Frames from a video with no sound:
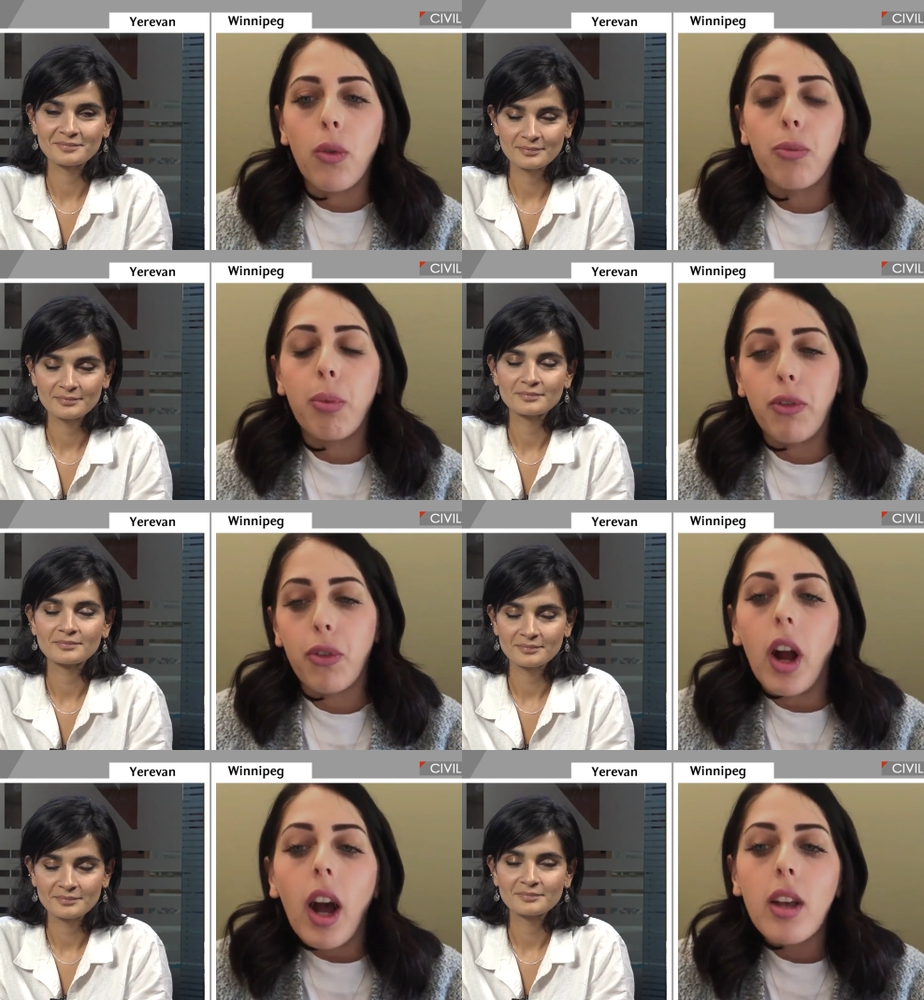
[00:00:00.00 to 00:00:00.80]
Speaker 1: but
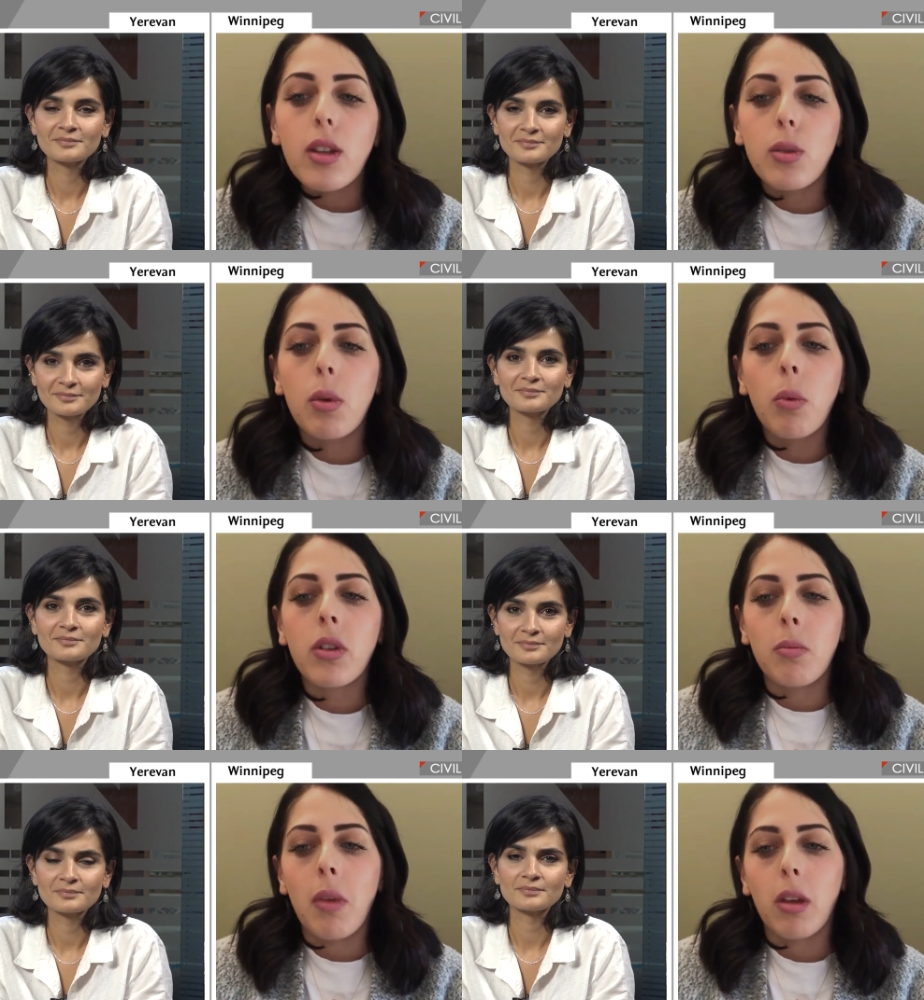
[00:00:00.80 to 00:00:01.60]
for us, we wanted
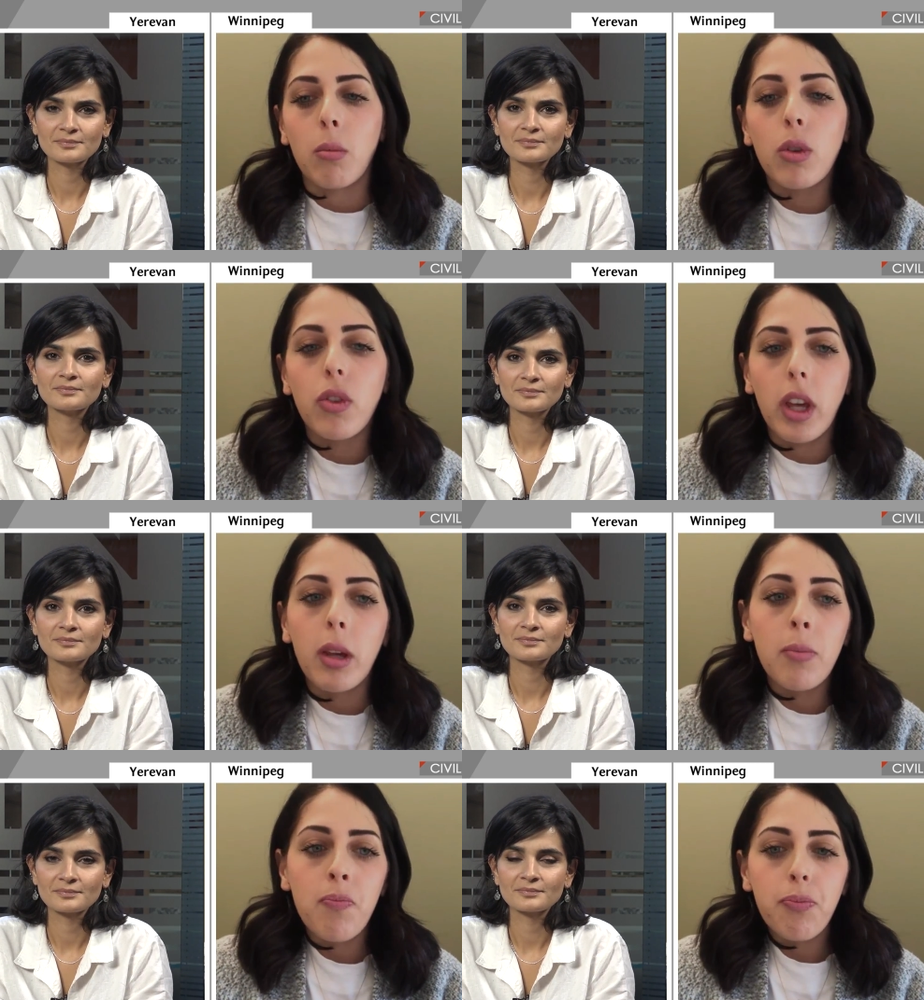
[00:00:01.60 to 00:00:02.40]
to make a
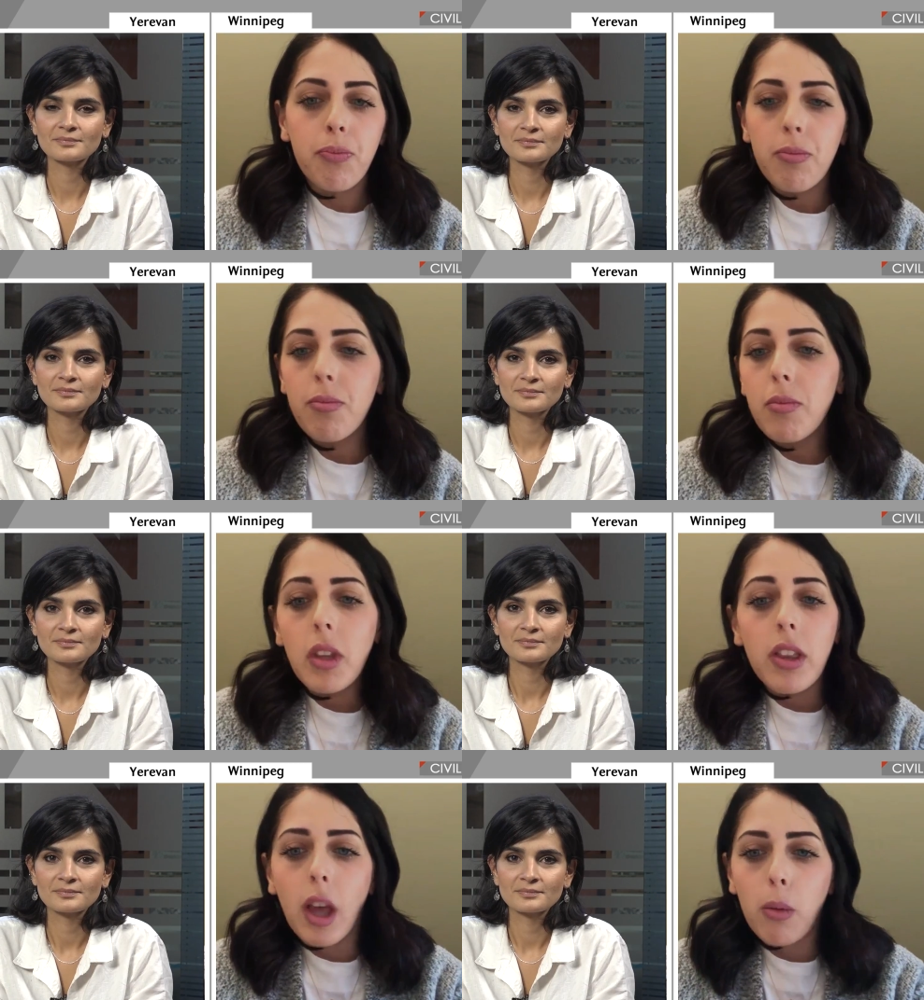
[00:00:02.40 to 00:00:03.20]
movie
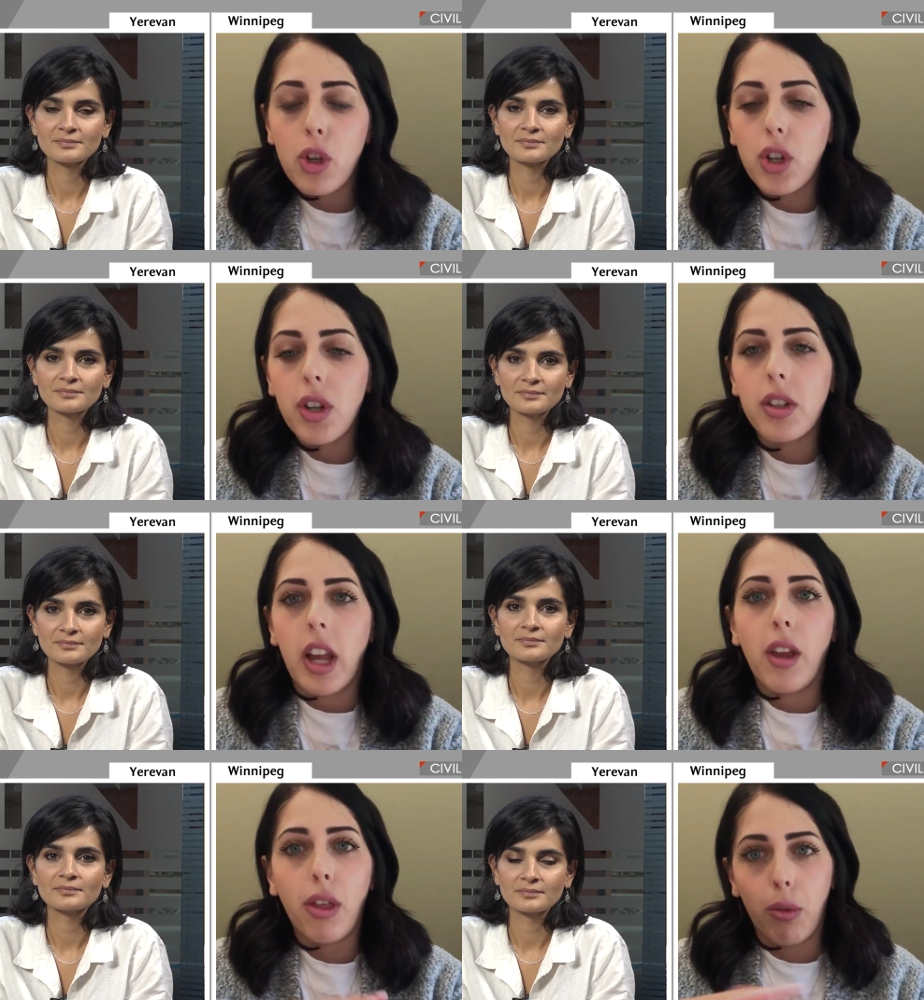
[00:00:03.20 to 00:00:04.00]
that was just
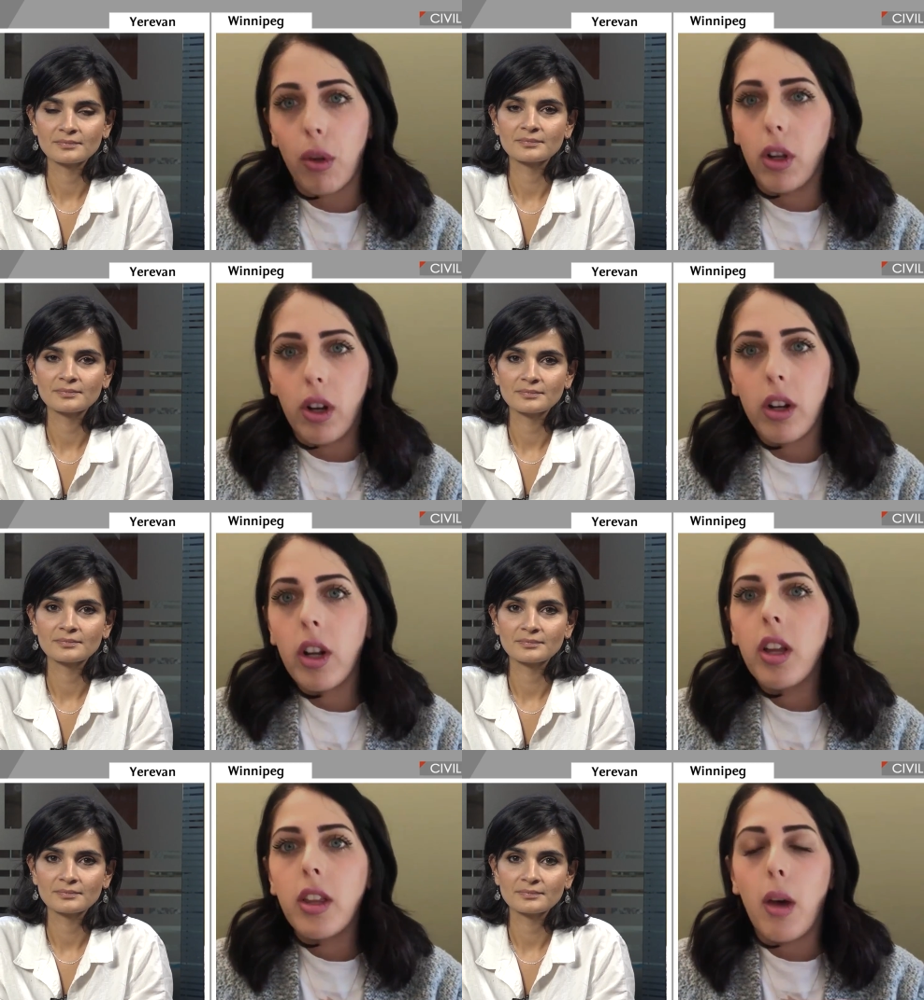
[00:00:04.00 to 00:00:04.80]
a thriller,
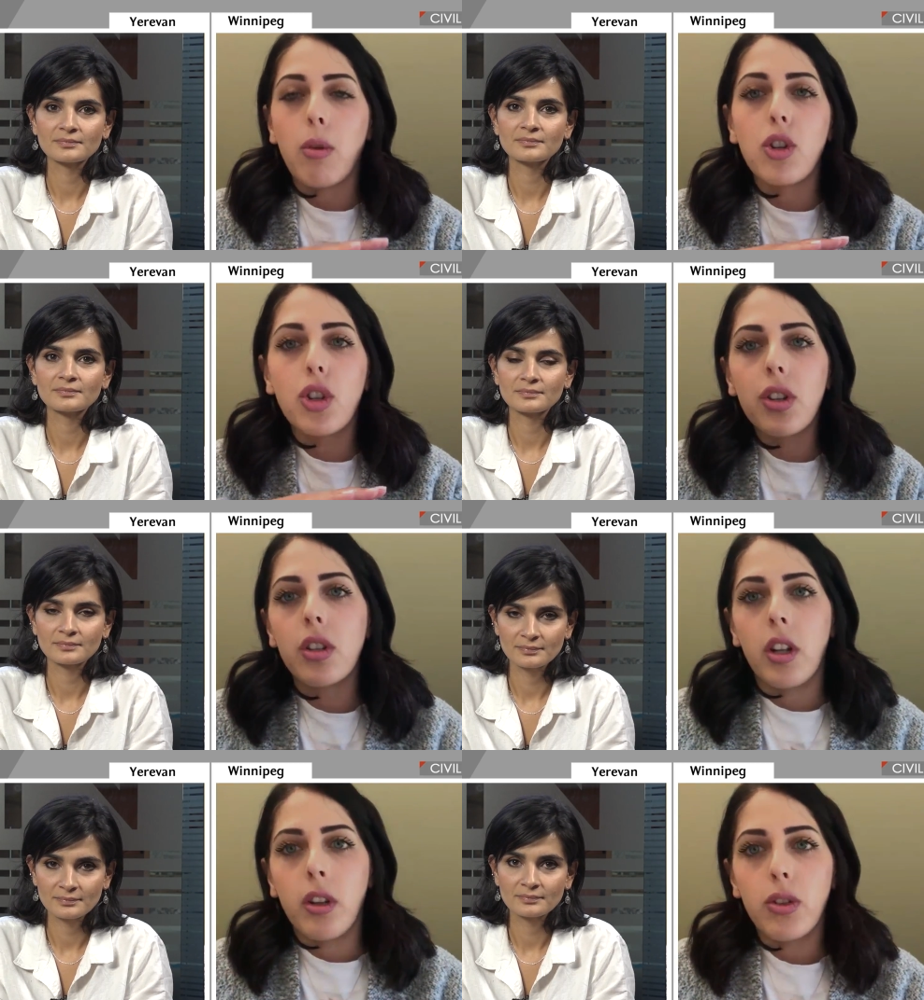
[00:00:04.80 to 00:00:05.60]
that was just
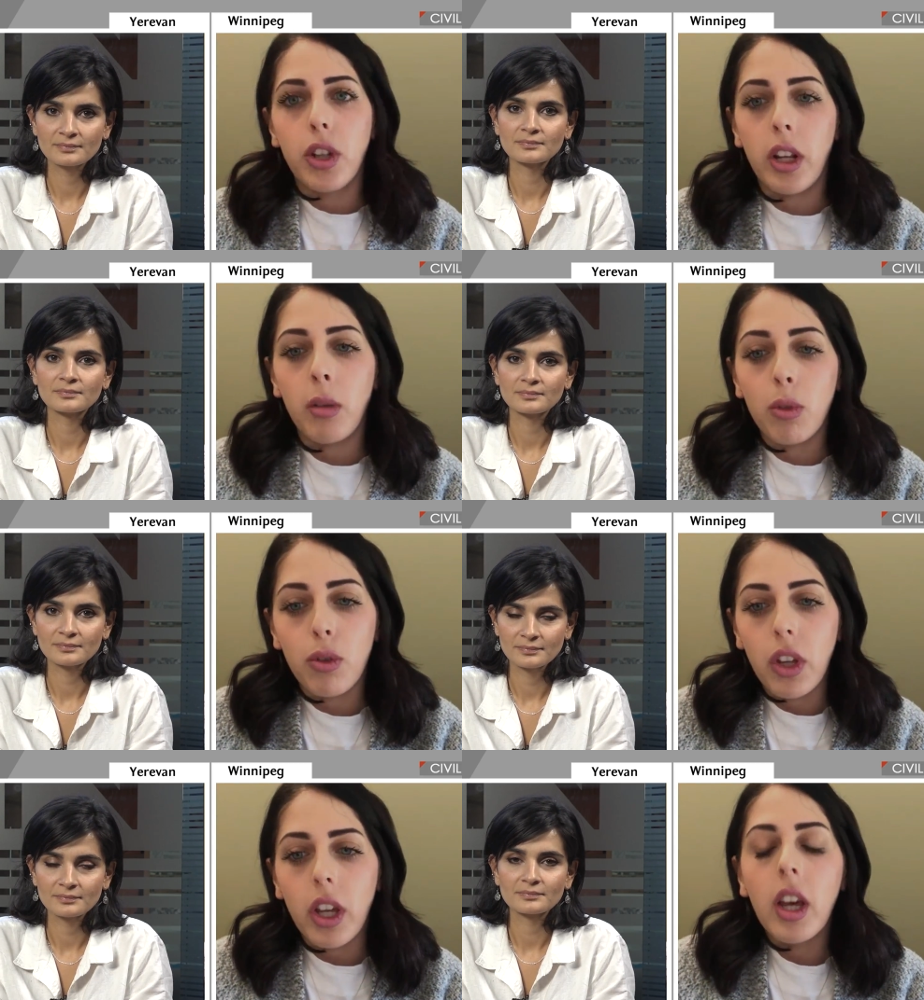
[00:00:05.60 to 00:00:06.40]
an entertaining
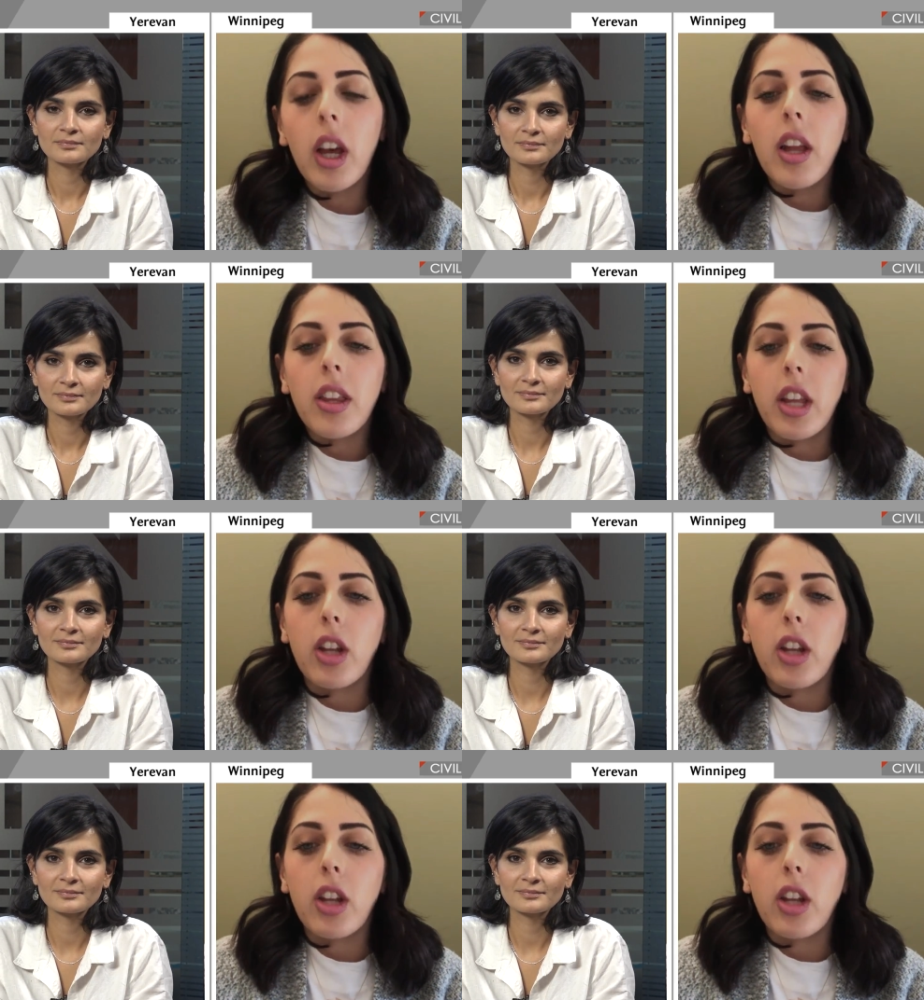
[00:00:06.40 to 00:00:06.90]
movie that